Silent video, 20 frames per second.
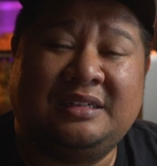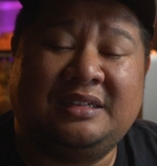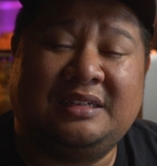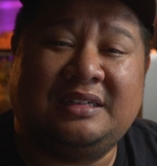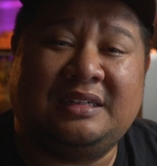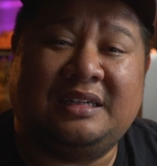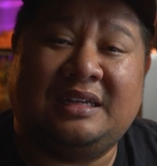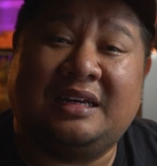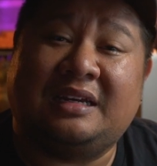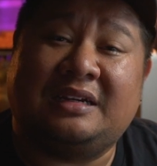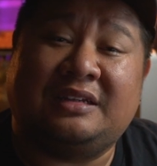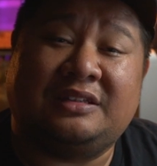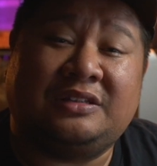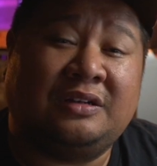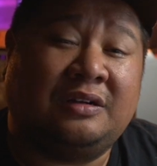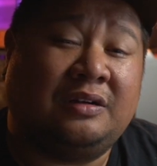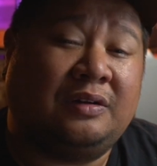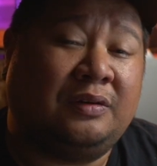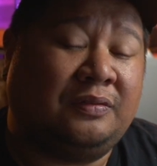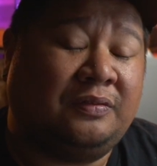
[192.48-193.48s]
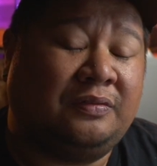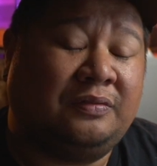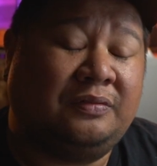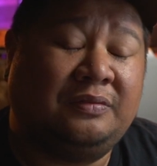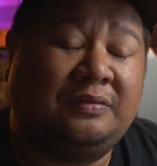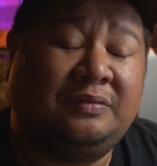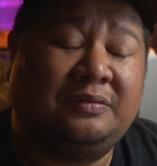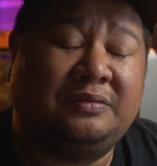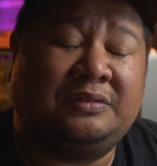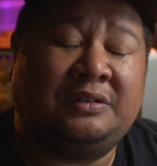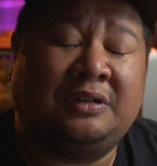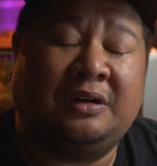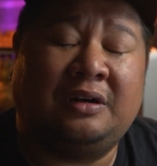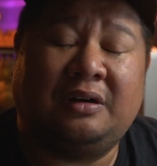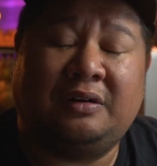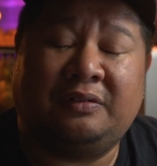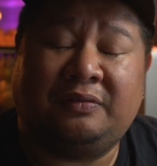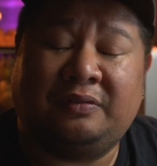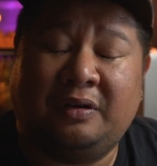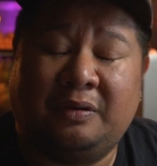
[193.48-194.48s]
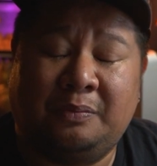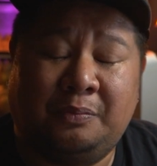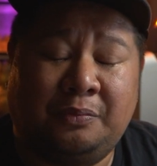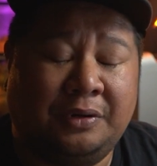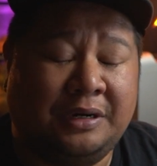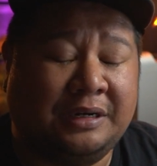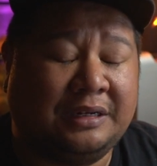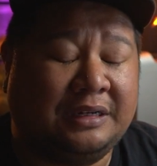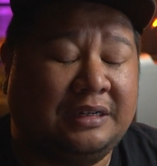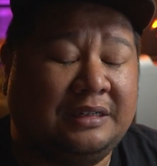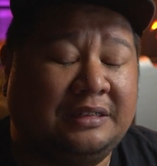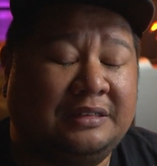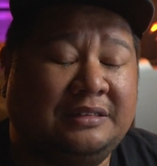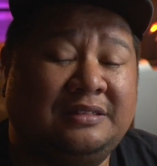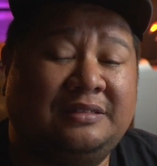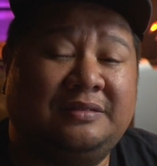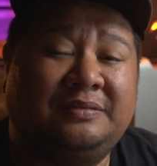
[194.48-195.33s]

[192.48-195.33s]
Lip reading: He had a tough upbringing.